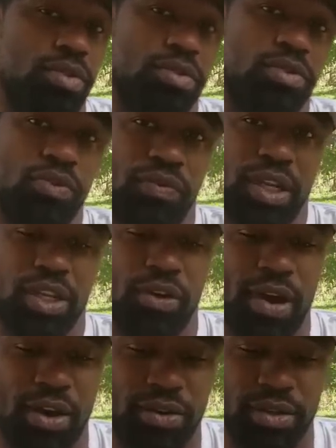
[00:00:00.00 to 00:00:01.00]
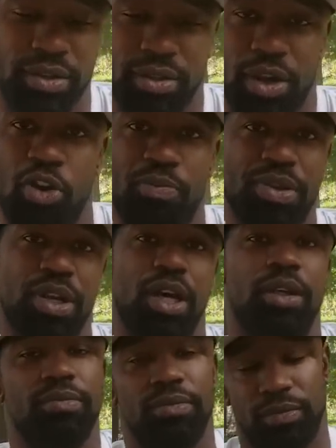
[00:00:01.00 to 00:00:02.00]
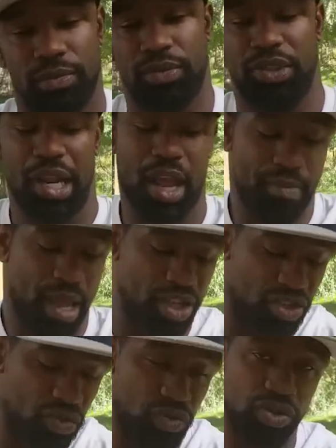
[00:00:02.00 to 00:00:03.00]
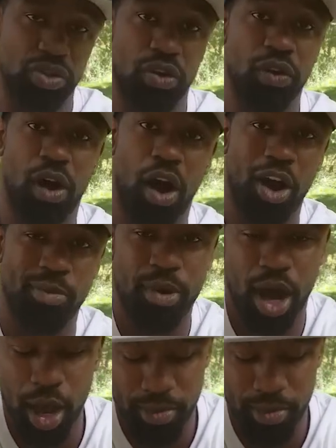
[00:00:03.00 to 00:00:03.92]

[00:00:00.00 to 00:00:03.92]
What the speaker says: New video out, Open Up, shot by Juice, all mob,